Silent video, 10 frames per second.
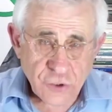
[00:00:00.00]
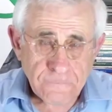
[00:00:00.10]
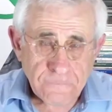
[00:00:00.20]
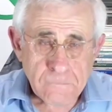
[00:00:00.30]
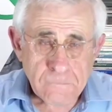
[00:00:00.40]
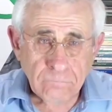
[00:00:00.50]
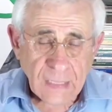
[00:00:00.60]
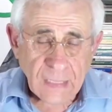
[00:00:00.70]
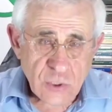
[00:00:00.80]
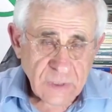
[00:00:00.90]
is what
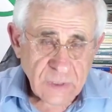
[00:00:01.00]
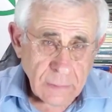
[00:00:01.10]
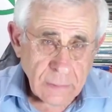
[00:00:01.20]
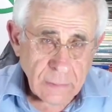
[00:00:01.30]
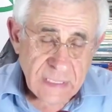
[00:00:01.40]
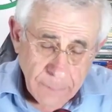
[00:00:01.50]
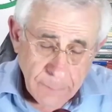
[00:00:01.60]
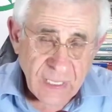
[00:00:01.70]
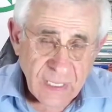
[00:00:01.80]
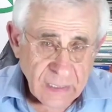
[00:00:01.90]
is happening in the
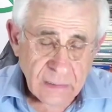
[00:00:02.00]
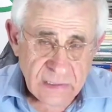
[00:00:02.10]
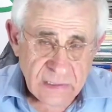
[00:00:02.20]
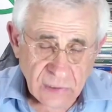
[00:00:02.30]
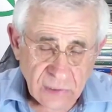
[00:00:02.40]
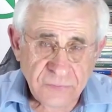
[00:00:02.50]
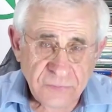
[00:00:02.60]
state of Israel